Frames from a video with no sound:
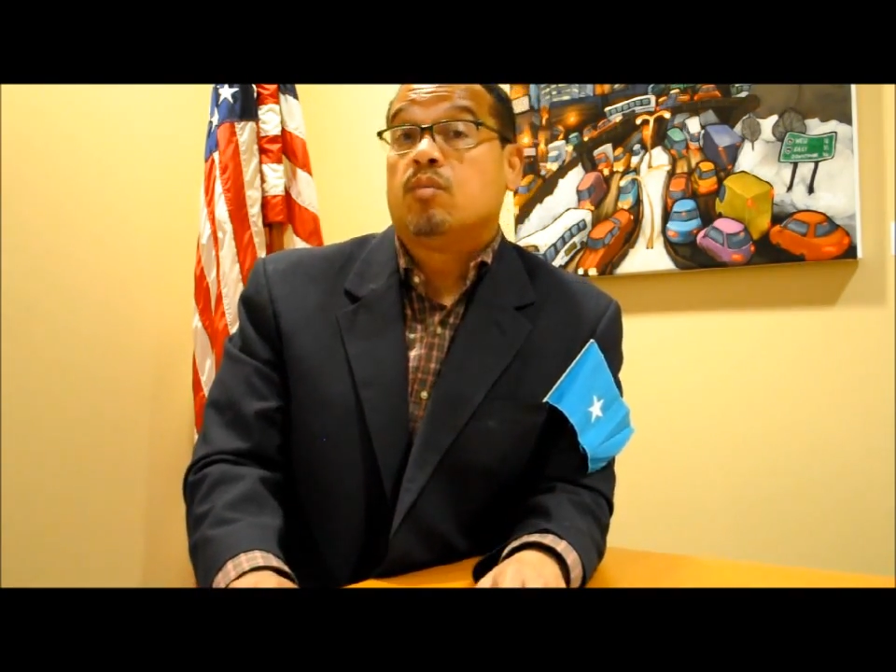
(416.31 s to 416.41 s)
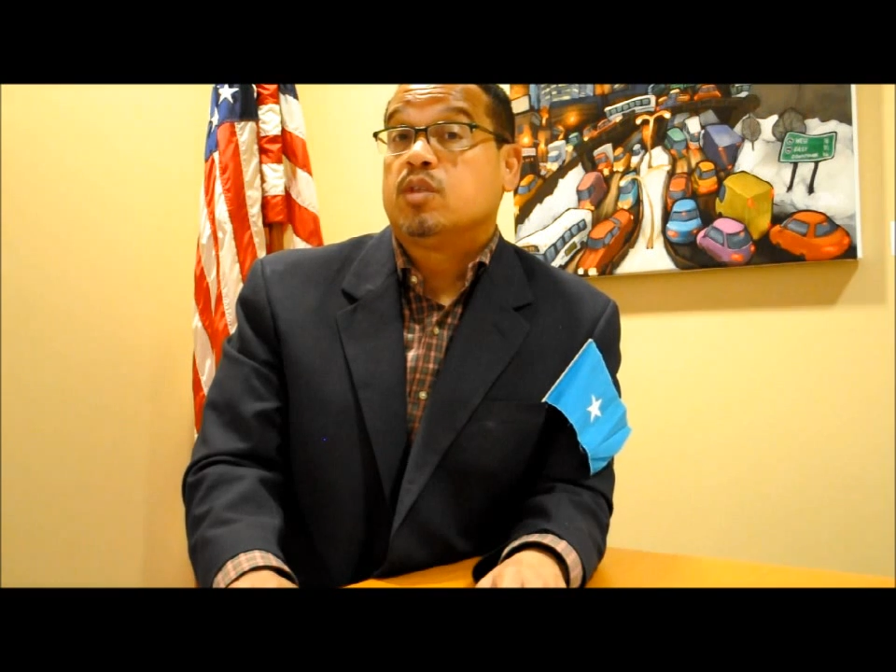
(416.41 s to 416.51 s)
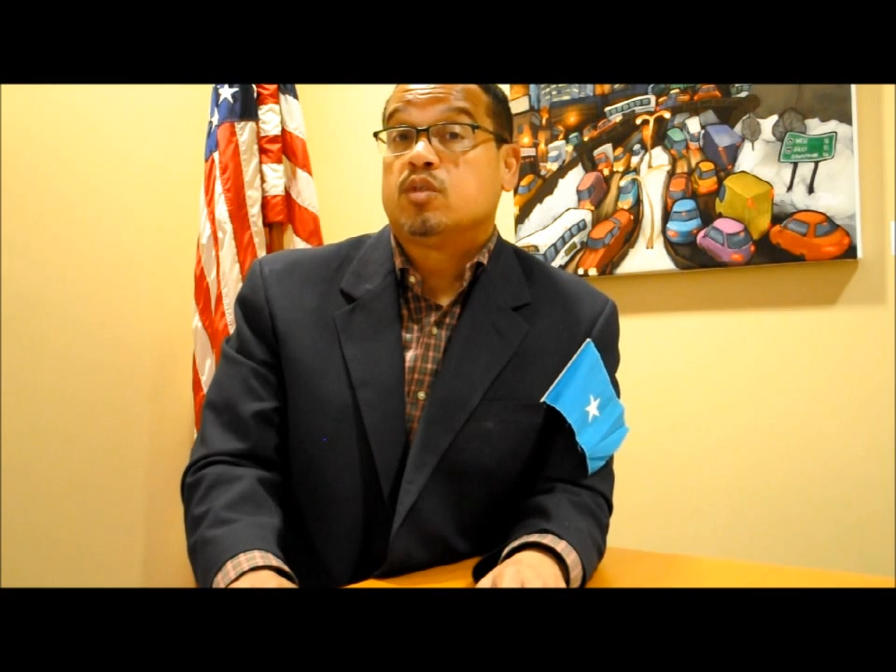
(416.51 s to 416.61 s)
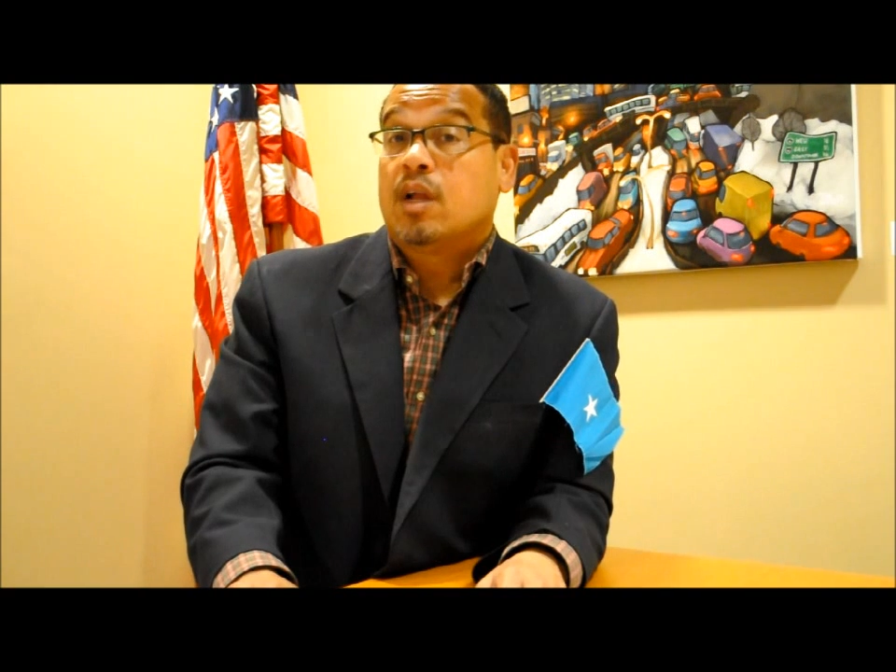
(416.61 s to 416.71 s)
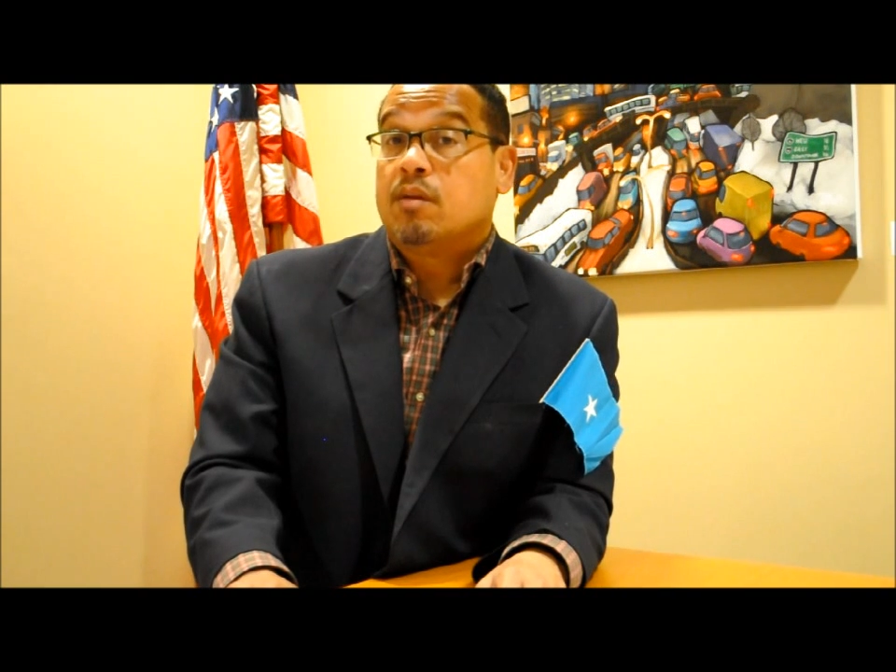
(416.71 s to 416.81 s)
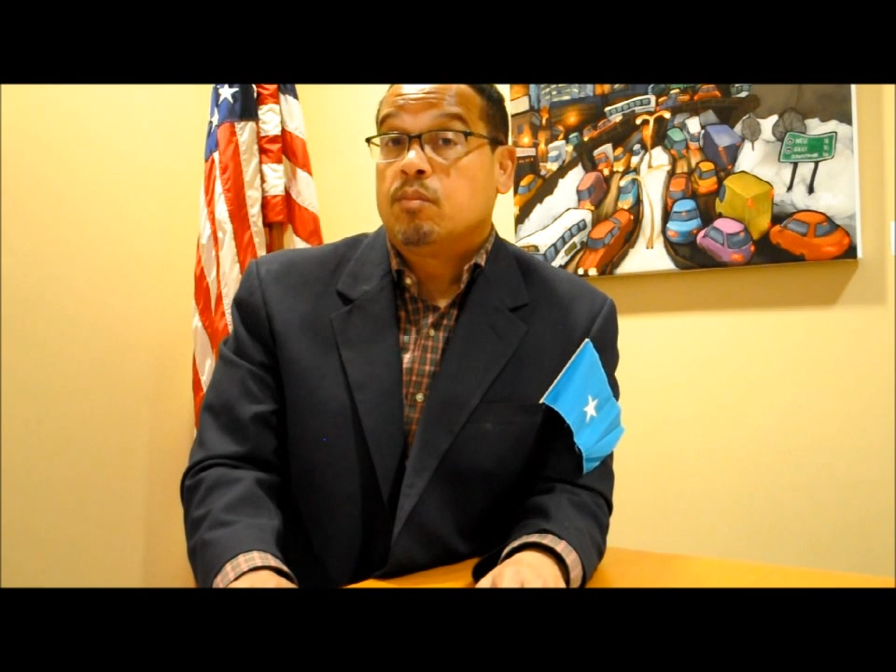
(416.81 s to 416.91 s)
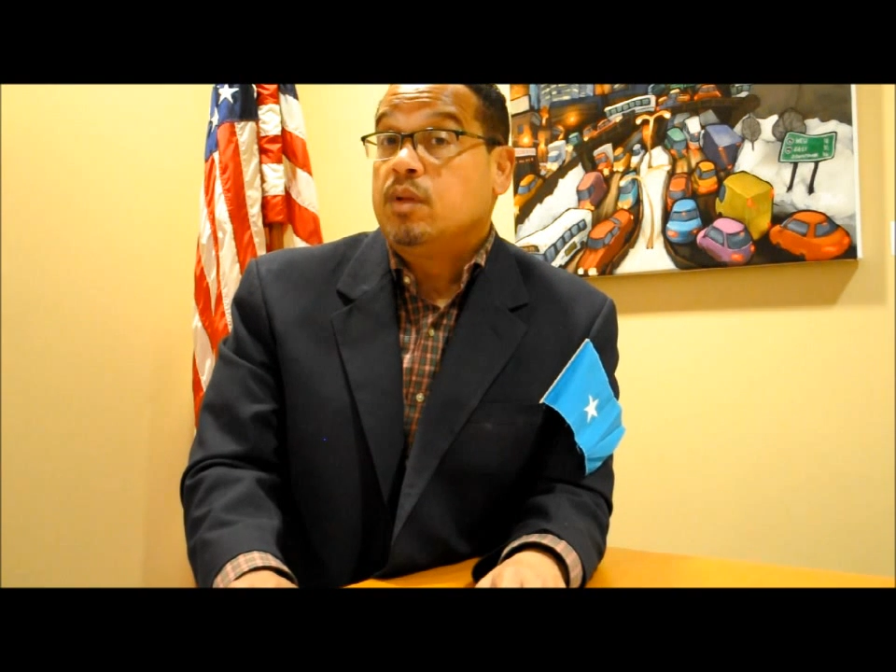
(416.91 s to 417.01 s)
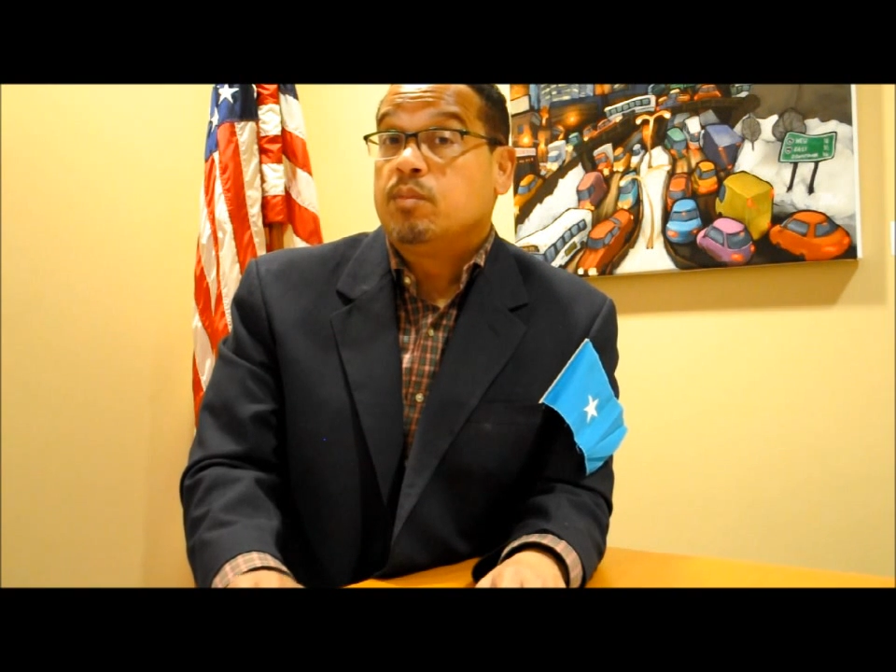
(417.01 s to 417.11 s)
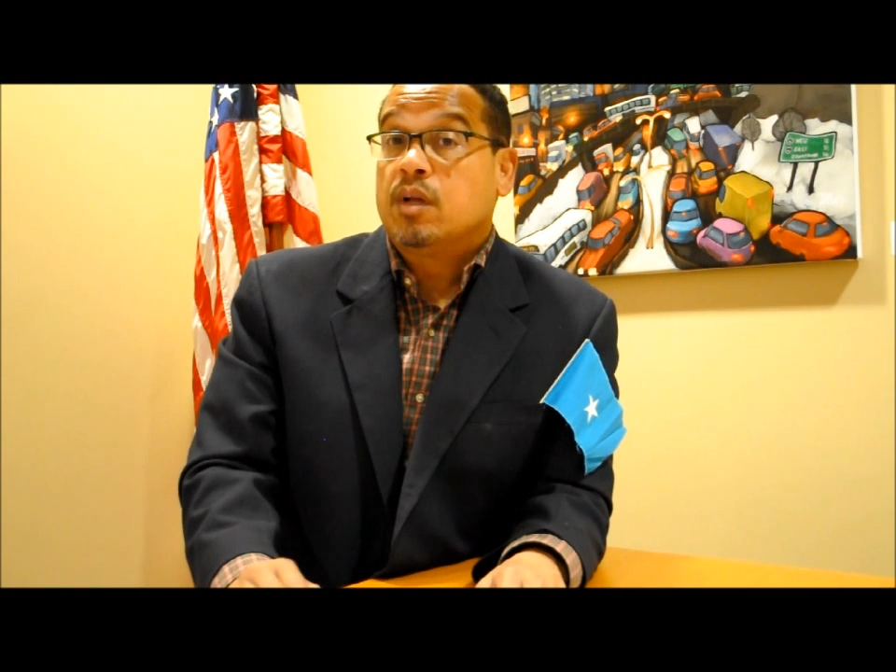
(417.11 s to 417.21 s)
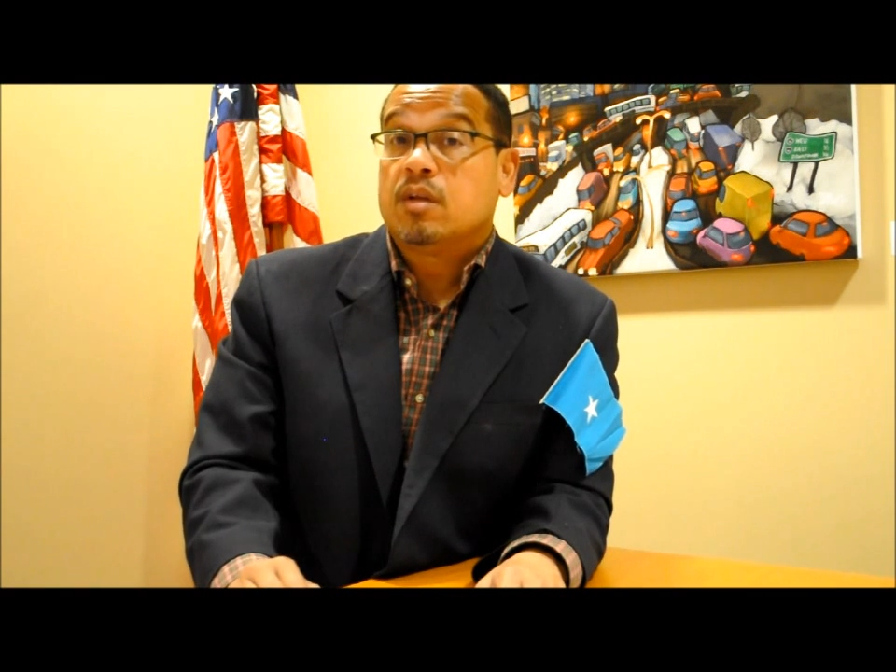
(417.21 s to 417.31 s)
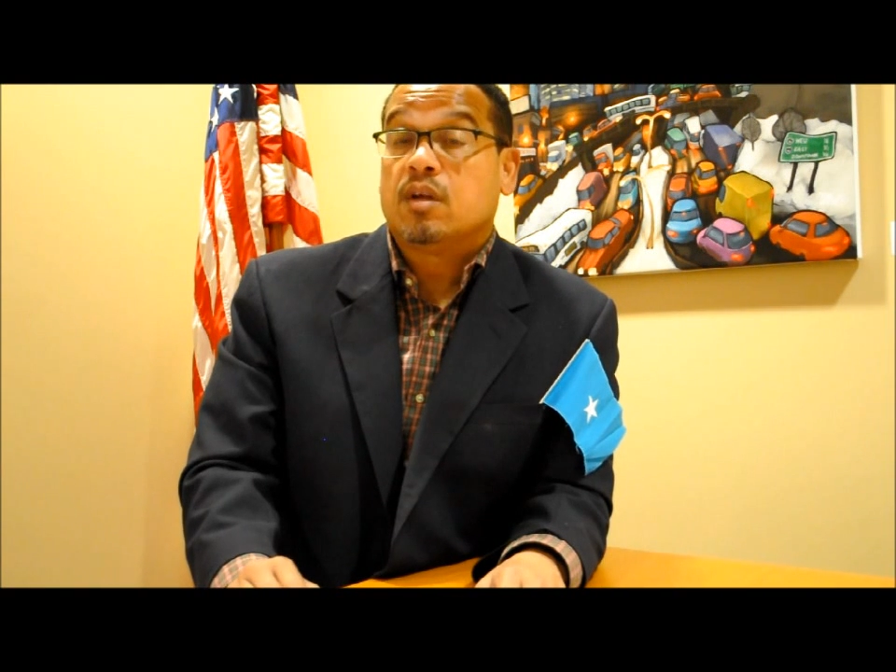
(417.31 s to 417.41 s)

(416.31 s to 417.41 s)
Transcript: to try to rebuild